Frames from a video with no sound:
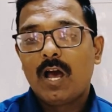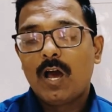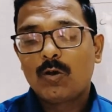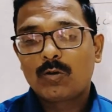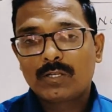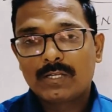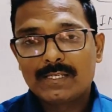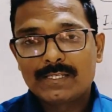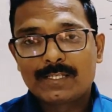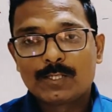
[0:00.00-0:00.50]
or
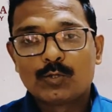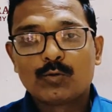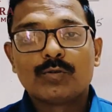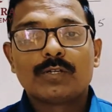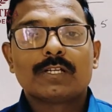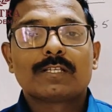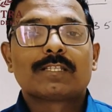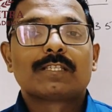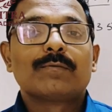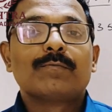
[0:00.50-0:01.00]

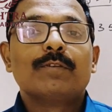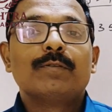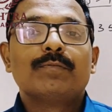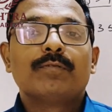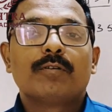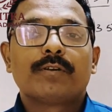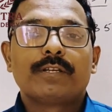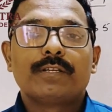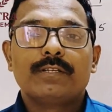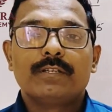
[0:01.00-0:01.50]
constituent assembly
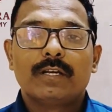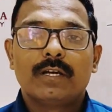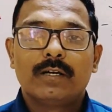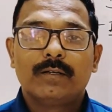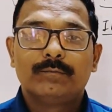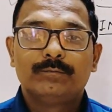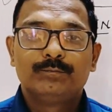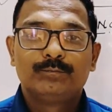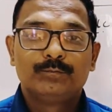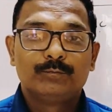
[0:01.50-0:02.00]
for India.
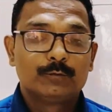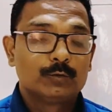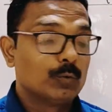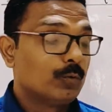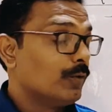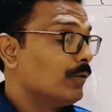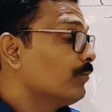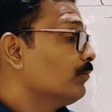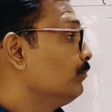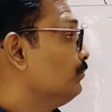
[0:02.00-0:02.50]

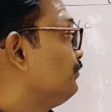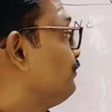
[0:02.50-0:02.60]
So